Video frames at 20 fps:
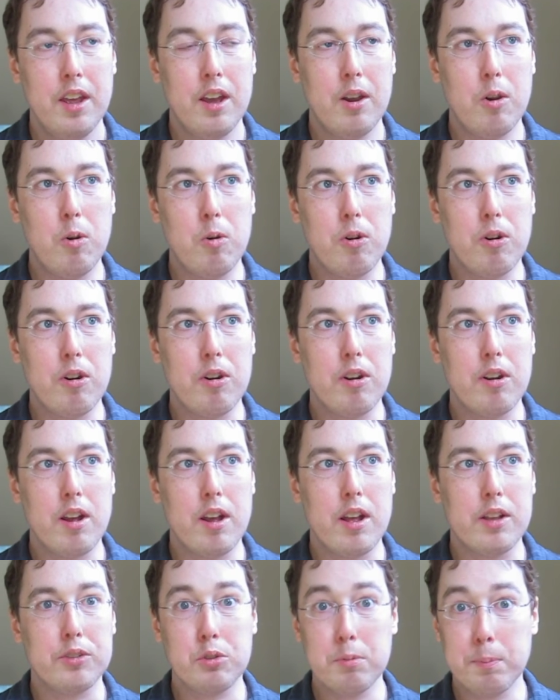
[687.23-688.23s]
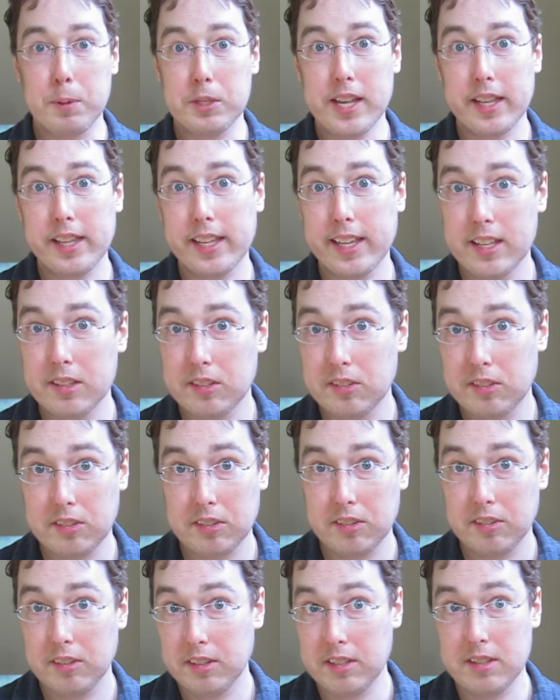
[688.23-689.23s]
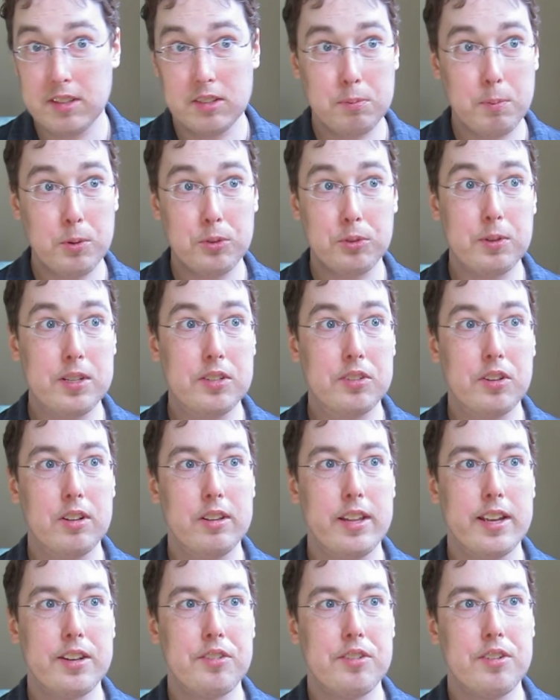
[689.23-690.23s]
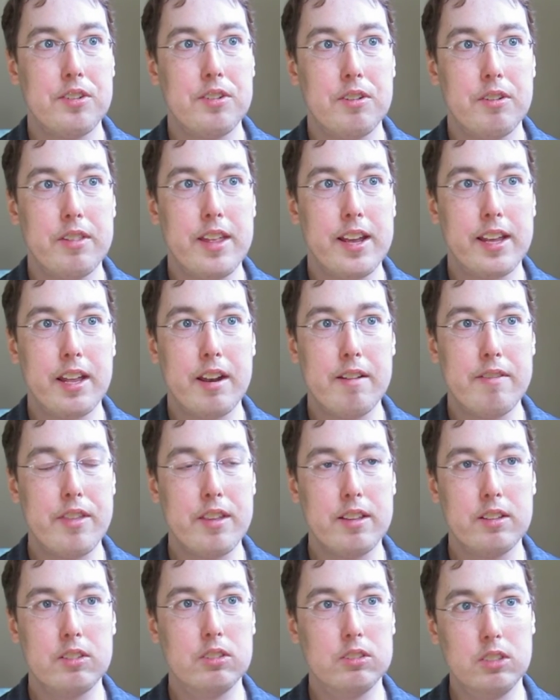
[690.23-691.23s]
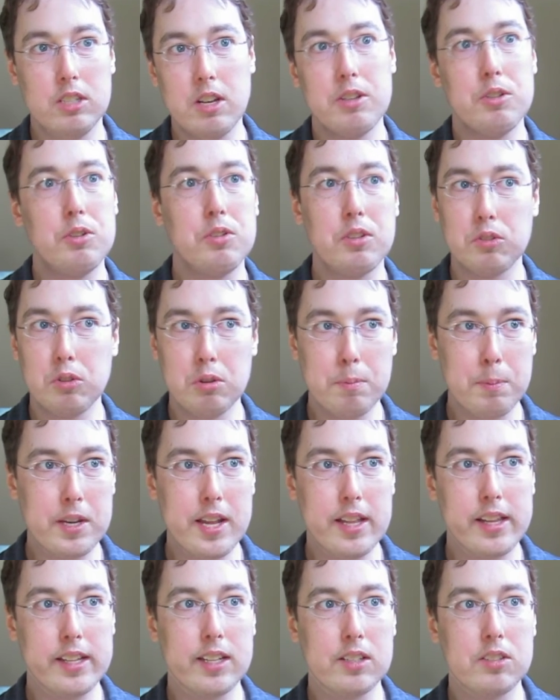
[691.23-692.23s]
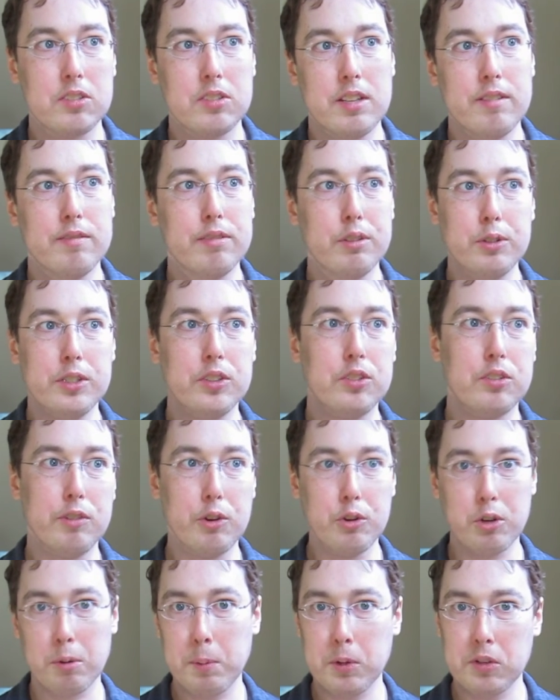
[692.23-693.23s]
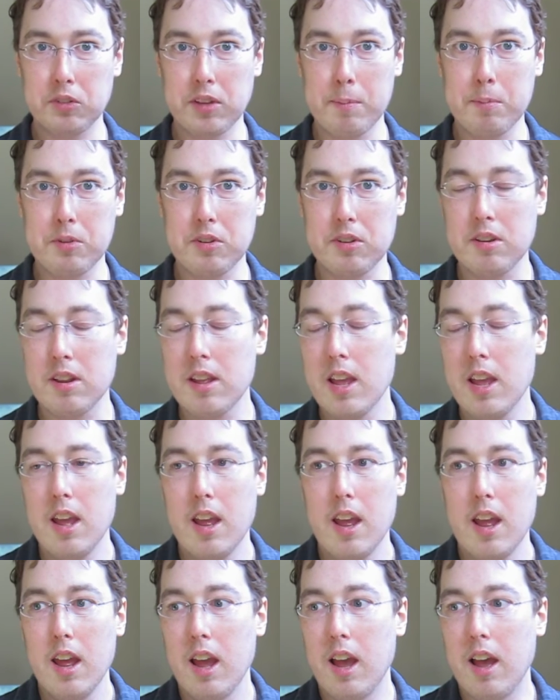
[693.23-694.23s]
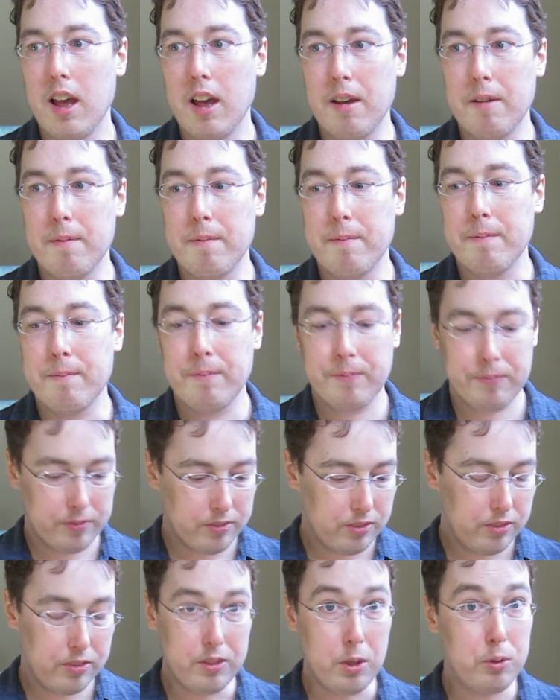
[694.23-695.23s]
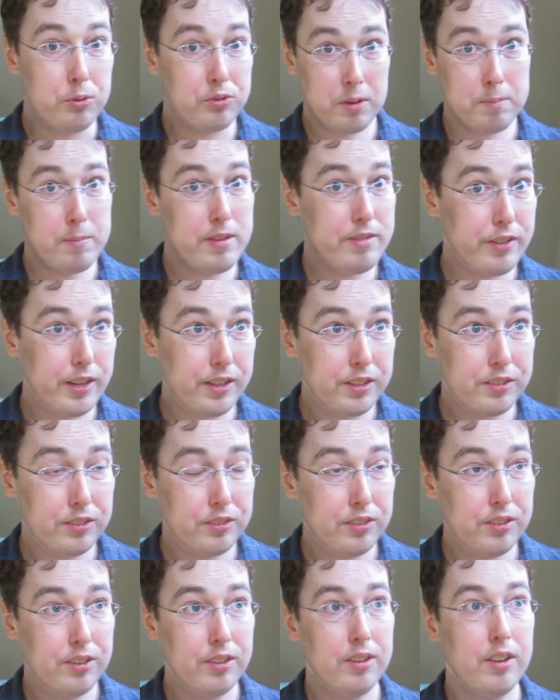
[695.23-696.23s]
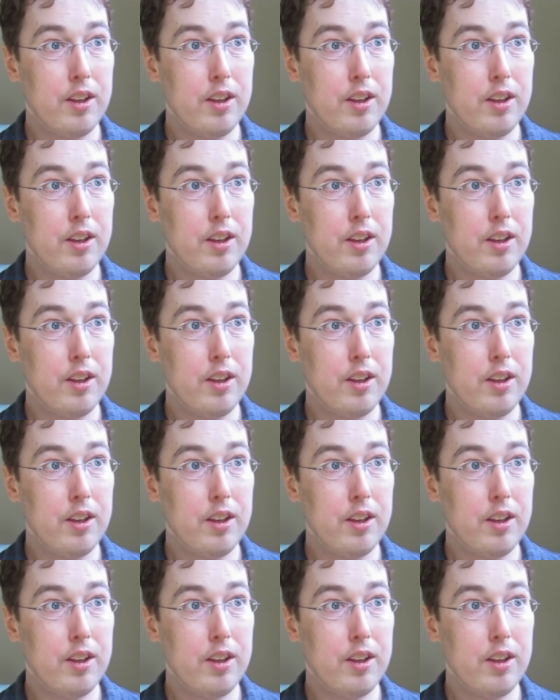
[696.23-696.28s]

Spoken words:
or superdelegates in this most recent election, or that kind of thing, you know, using superdelegates to influence voter perception. Those can be fixed.